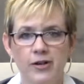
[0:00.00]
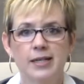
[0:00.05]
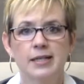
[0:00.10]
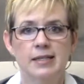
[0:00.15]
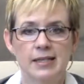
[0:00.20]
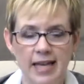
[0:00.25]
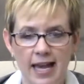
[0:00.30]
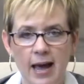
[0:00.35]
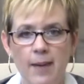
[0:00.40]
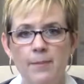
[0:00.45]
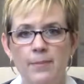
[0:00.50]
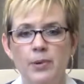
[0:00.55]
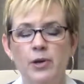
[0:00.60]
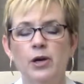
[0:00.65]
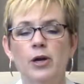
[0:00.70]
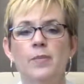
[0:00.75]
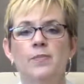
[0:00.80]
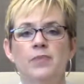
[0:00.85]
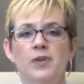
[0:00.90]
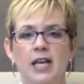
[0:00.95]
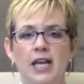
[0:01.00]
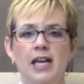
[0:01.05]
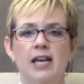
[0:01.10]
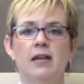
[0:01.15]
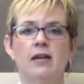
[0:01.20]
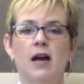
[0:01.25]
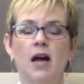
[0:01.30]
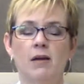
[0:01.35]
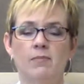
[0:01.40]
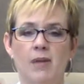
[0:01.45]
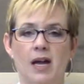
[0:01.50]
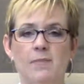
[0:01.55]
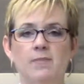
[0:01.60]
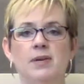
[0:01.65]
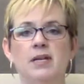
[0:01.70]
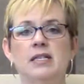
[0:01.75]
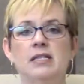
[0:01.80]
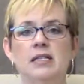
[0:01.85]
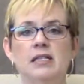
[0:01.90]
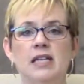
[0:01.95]
example, on my
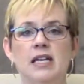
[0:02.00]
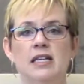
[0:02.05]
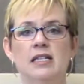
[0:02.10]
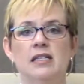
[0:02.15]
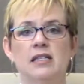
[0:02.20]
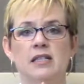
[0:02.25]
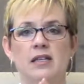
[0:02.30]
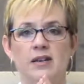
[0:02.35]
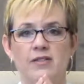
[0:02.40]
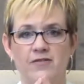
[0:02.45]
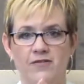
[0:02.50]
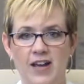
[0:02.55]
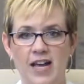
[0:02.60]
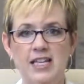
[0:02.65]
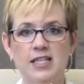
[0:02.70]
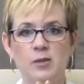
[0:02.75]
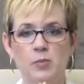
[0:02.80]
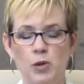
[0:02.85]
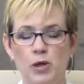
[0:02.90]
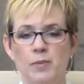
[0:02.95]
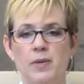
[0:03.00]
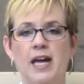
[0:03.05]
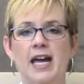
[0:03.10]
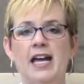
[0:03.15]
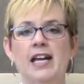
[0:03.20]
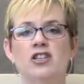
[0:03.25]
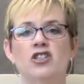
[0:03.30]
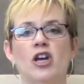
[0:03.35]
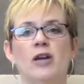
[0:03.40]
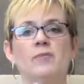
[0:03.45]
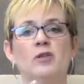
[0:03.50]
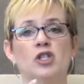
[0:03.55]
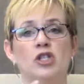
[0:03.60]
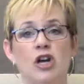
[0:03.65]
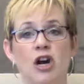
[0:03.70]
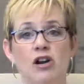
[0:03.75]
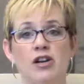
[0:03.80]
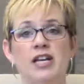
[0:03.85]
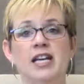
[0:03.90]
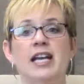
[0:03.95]
business Facebook page, I'm
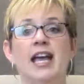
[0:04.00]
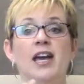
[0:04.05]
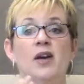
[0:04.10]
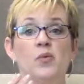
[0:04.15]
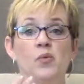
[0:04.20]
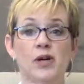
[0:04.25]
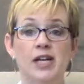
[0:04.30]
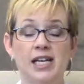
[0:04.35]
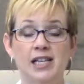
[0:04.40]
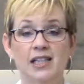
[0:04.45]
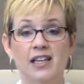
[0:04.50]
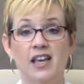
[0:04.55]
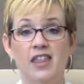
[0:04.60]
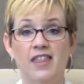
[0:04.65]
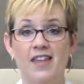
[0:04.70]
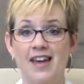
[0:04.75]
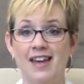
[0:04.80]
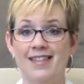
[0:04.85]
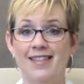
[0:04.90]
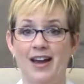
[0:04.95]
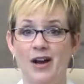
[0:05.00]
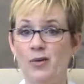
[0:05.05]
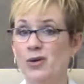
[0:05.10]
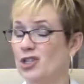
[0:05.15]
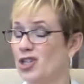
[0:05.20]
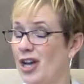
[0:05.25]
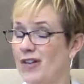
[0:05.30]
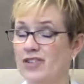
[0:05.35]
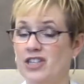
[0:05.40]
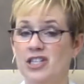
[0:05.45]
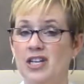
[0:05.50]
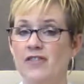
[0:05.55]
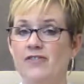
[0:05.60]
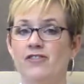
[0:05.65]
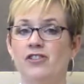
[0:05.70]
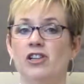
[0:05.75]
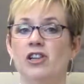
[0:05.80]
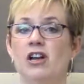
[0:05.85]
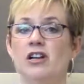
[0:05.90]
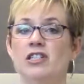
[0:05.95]
starting a weekly thing there, which I haven't done
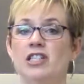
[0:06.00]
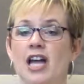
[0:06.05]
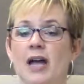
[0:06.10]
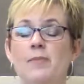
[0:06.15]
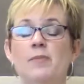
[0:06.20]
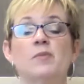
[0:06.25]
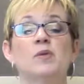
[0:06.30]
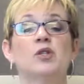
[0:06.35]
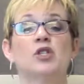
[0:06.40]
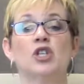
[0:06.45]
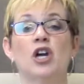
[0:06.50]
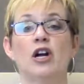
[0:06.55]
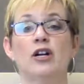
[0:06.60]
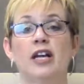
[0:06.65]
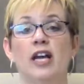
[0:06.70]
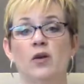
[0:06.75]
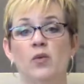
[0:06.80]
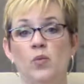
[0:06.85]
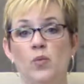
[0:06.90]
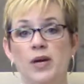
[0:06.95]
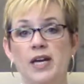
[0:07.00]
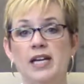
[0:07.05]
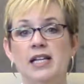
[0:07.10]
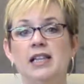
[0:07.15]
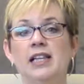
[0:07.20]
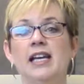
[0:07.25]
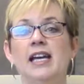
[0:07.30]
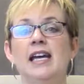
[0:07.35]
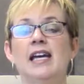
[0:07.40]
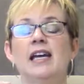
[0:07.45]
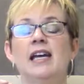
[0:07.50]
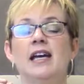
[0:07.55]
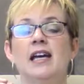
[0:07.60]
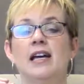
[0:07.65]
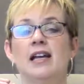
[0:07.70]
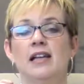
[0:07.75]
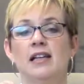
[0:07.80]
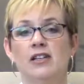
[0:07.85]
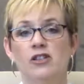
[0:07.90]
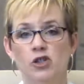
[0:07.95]
for a long time. I'm going to start a weekly
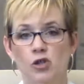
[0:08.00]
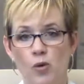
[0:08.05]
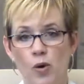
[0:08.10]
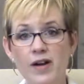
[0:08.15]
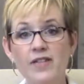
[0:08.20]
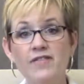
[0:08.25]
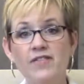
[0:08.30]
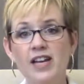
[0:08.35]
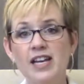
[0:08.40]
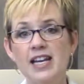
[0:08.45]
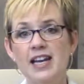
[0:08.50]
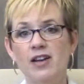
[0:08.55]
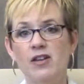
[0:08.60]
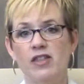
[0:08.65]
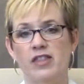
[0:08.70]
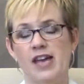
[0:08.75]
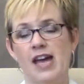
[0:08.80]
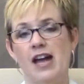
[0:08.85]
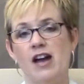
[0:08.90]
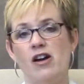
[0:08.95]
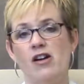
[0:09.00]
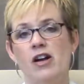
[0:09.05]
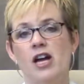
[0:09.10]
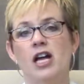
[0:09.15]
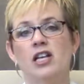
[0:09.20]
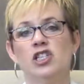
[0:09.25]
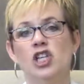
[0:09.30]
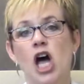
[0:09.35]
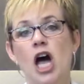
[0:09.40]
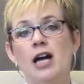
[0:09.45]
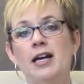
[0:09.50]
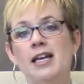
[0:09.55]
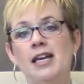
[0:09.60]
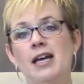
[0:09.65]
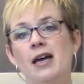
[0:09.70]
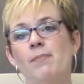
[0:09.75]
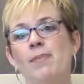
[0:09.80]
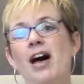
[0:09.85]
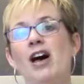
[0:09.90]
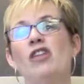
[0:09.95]
short video there
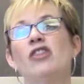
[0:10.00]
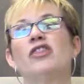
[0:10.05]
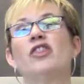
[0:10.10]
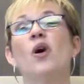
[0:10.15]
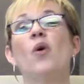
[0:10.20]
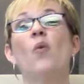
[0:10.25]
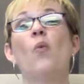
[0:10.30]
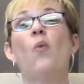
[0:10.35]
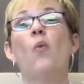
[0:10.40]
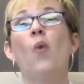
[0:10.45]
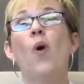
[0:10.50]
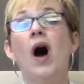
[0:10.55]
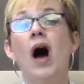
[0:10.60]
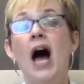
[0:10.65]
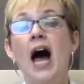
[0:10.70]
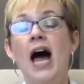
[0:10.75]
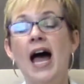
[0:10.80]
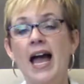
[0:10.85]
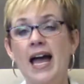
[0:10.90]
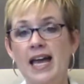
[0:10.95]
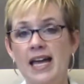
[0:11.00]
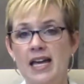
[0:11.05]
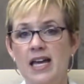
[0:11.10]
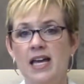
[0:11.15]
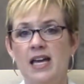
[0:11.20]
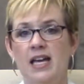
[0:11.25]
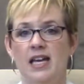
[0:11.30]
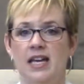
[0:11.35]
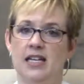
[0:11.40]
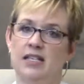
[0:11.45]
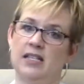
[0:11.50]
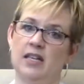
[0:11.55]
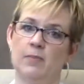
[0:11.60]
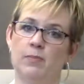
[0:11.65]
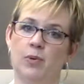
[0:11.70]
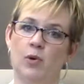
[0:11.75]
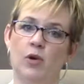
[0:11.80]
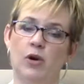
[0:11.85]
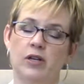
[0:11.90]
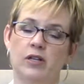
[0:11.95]
talking about the why it's
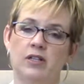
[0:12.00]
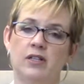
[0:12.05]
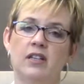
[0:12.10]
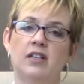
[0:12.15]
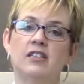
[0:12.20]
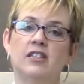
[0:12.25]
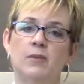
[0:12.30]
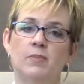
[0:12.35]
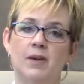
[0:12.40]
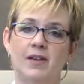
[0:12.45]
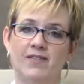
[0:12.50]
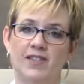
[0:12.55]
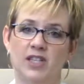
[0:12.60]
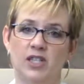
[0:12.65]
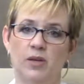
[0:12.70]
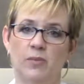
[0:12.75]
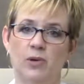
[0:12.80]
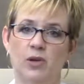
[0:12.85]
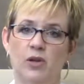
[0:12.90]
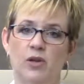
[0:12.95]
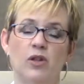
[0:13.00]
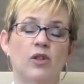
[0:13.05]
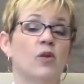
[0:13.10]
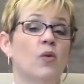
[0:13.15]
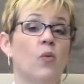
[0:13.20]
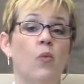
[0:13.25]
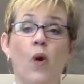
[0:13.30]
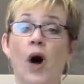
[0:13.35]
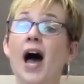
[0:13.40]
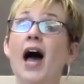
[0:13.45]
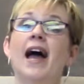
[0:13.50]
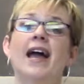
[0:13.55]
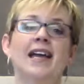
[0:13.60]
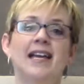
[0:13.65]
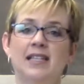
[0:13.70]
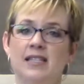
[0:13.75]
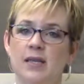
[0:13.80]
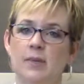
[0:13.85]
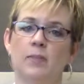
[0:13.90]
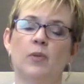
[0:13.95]
important to be visible. Why
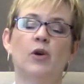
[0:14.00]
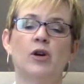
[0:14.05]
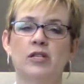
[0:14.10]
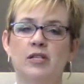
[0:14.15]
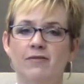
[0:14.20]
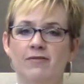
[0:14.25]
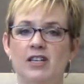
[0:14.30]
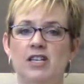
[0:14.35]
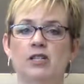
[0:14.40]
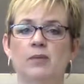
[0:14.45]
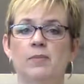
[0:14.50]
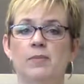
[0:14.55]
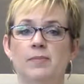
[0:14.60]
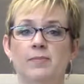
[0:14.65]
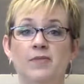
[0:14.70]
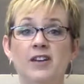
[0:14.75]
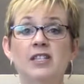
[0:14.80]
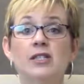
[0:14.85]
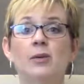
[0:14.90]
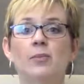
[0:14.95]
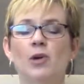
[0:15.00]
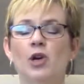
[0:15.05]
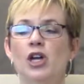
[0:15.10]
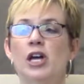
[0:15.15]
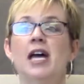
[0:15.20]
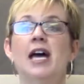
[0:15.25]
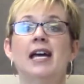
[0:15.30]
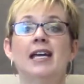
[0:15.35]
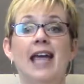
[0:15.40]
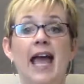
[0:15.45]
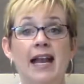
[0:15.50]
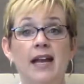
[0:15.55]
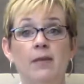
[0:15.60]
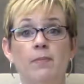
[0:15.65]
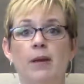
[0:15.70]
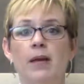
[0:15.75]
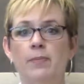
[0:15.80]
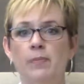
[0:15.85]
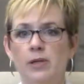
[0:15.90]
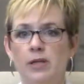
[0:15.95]
it's important to be visible. Getting
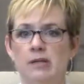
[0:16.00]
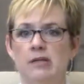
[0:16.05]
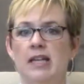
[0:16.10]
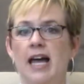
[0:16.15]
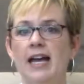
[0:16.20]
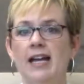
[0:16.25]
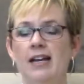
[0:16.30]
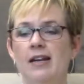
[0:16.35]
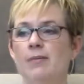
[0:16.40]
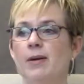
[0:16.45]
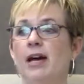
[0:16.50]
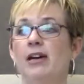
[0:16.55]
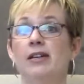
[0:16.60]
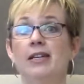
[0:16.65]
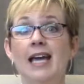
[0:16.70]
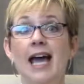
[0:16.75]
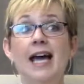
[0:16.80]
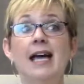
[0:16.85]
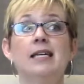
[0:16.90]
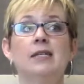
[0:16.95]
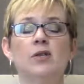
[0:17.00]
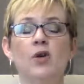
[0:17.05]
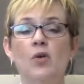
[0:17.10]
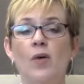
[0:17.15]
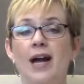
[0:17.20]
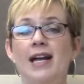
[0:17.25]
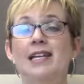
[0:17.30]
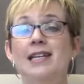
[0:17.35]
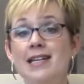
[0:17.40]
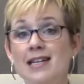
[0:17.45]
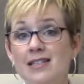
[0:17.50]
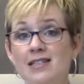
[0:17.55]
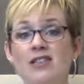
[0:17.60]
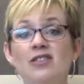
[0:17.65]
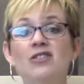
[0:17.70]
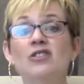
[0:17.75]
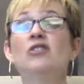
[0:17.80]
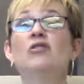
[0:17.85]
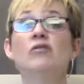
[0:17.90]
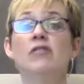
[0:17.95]
people excited about, yes, I need to
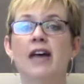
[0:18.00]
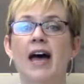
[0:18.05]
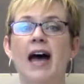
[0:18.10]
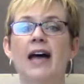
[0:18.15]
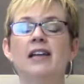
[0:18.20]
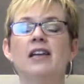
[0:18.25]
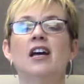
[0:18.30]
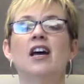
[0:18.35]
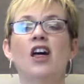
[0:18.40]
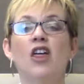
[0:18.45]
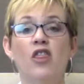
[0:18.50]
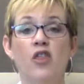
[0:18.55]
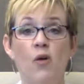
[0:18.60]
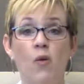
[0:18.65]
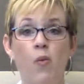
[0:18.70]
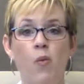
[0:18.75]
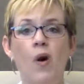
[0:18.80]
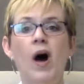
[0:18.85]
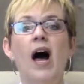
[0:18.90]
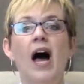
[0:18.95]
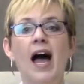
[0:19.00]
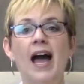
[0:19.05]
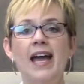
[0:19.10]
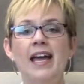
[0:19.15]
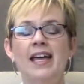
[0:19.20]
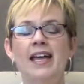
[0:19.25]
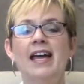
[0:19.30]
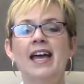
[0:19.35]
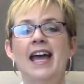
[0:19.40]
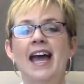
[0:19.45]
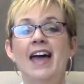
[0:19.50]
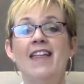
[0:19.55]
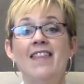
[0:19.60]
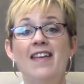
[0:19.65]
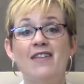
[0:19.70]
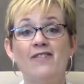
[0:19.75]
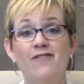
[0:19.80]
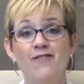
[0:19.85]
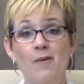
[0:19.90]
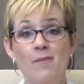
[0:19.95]
do that. The why. And
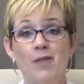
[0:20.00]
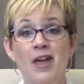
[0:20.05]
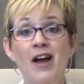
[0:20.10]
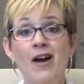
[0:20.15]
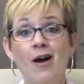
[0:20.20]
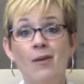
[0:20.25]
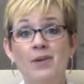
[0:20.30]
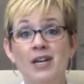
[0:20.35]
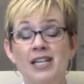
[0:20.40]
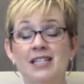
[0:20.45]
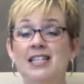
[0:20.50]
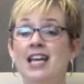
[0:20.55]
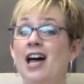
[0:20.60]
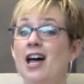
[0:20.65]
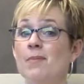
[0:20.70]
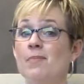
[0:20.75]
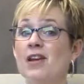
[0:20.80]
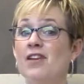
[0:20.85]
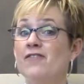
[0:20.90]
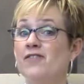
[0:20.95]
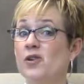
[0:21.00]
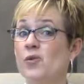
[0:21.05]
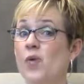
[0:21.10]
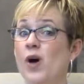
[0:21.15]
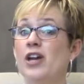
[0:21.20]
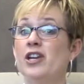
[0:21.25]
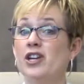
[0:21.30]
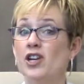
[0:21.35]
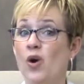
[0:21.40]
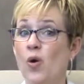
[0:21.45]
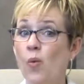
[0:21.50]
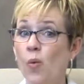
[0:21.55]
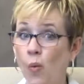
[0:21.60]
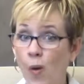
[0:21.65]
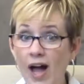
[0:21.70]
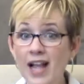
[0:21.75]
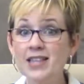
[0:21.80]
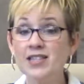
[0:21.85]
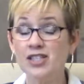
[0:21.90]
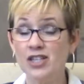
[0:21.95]
then from there, I'm going to tell them, if you want to know
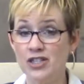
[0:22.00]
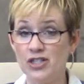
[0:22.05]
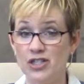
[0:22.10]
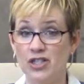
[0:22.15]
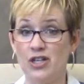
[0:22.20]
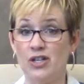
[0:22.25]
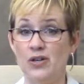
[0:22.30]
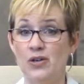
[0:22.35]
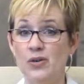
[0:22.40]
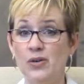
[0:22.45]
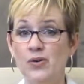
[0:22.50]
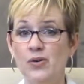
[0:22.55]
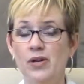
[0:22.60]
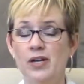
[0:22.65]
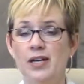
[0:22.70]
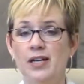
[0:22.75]
what to do,